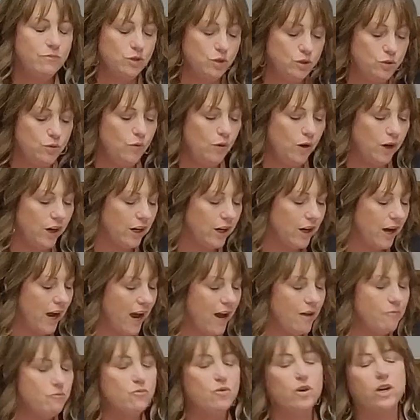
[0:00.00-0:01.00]
Sure.
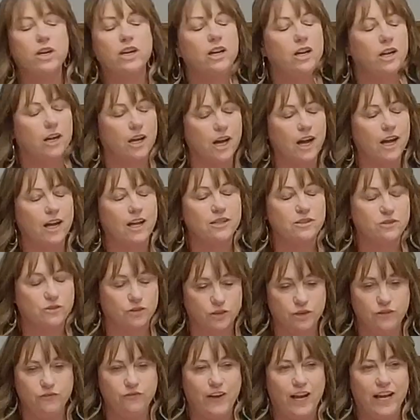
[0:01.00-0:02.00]
We're a
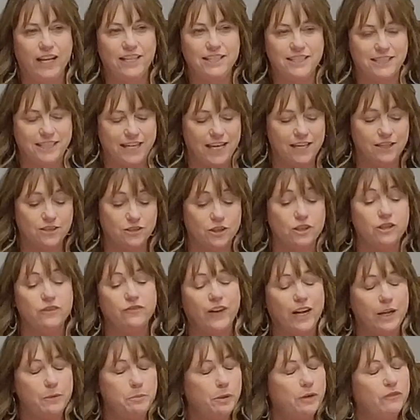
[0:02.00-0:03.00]

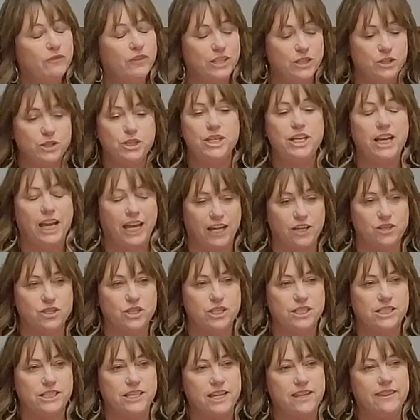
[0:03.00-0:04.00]
state-certified prevention
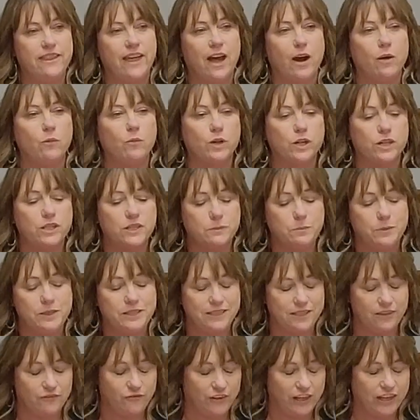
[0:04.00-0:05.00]
agency that works
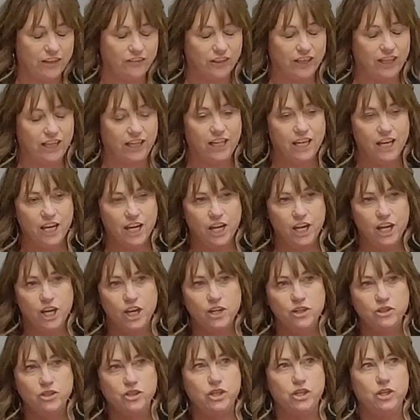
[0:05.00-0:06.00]
specifically
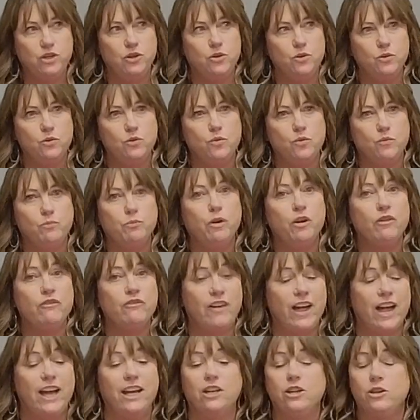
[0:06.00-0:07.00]
to
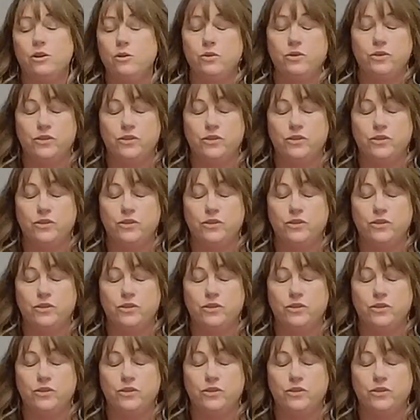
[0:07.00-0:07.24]
prevent youth